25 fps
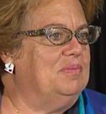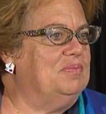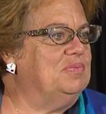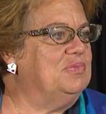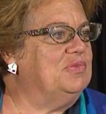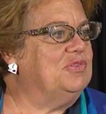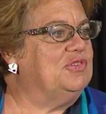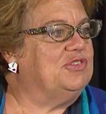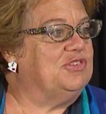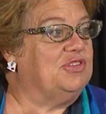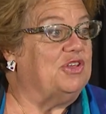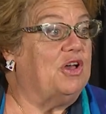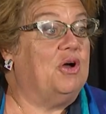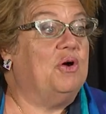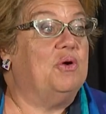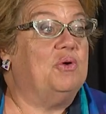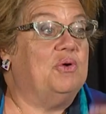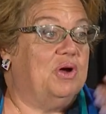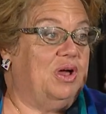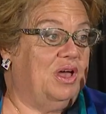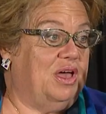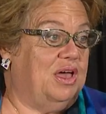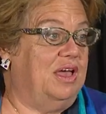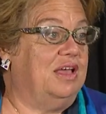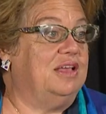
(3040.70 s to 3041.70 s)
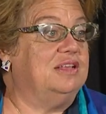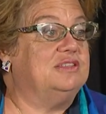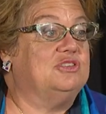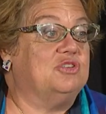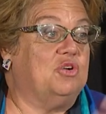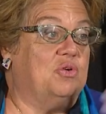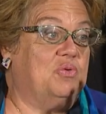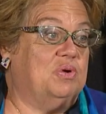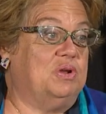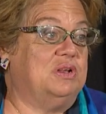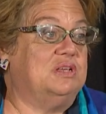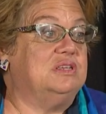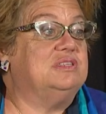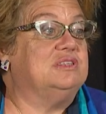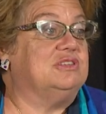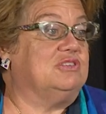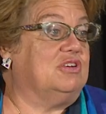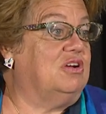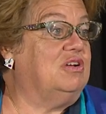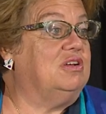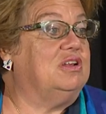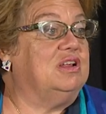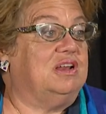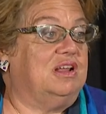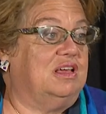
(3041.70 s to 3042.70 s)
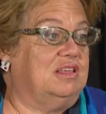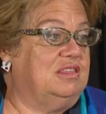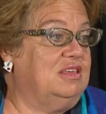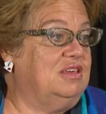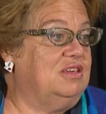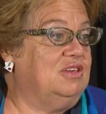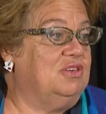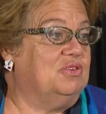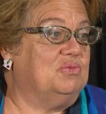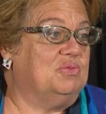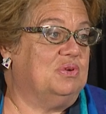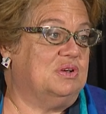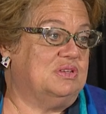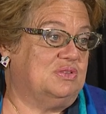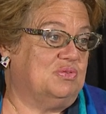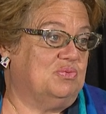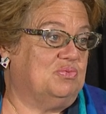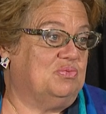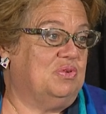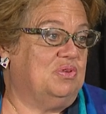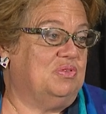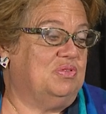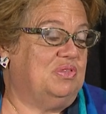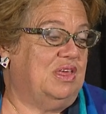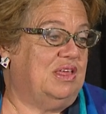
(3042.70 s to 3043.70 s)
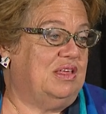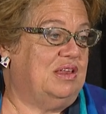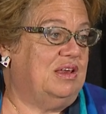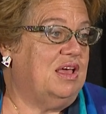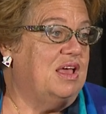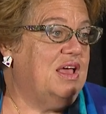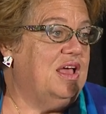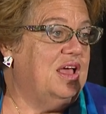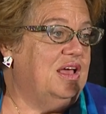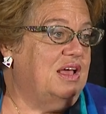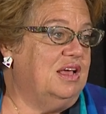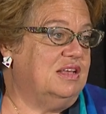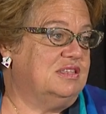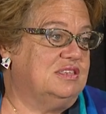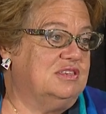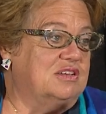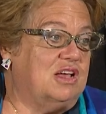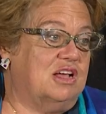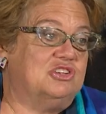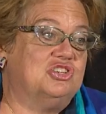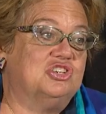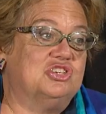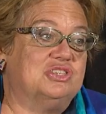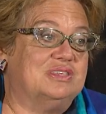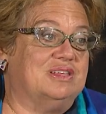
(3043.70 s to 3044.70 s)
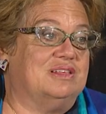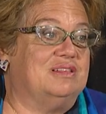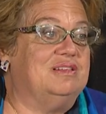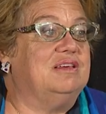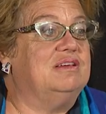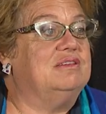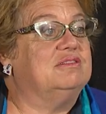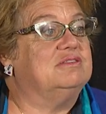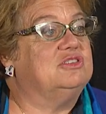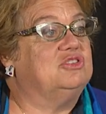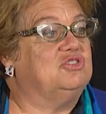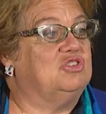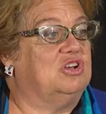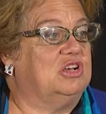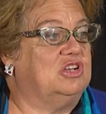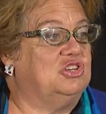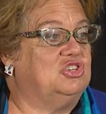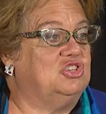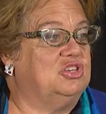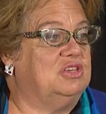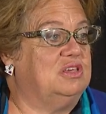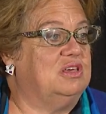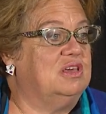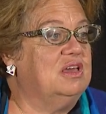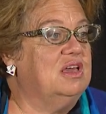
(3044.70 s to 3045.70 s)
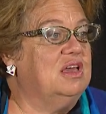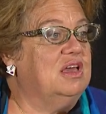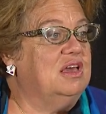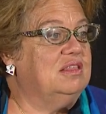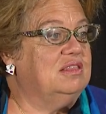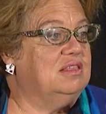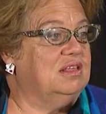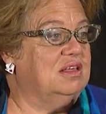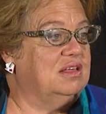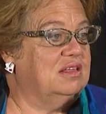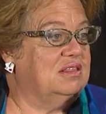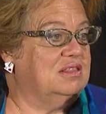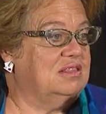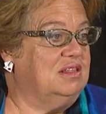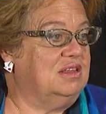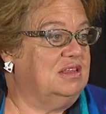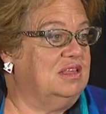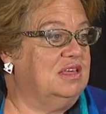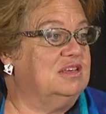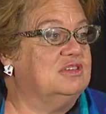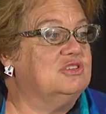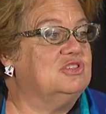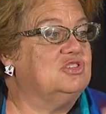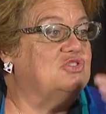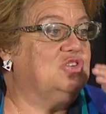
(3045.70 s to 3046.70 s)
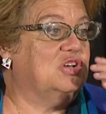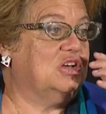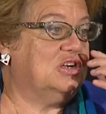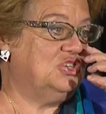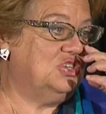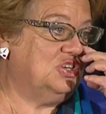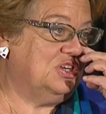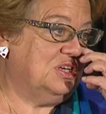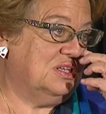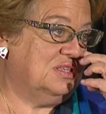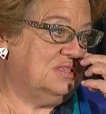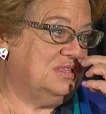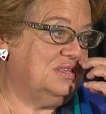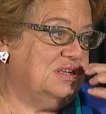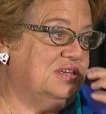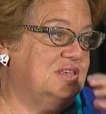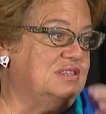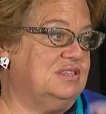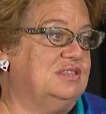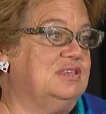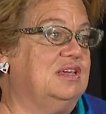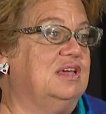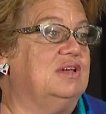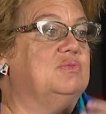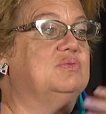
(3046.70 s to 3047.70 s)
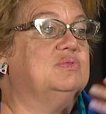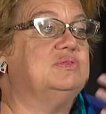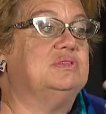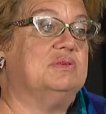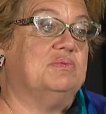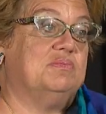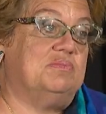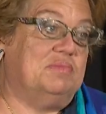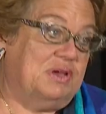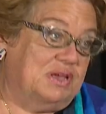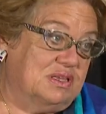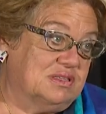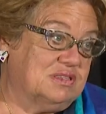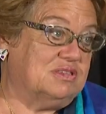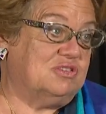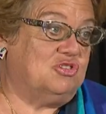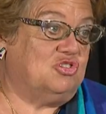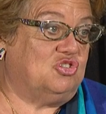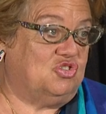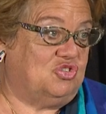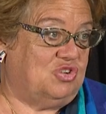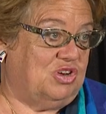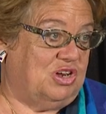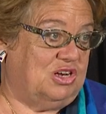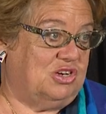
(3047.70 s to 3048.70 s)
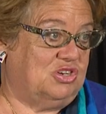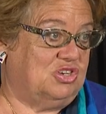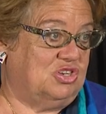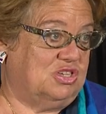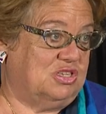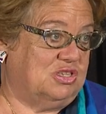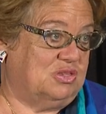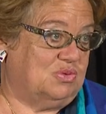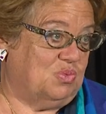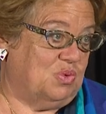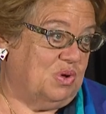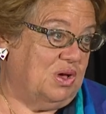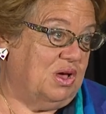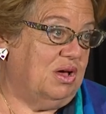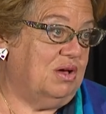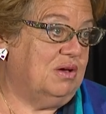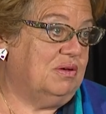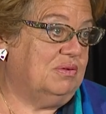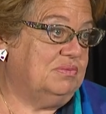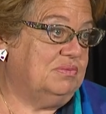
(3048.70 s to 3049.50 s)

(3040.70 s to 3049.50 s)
So it's already started. I think you raised that. It's not just a legal strategy. The legal strategy against ACA was a message strategy as well.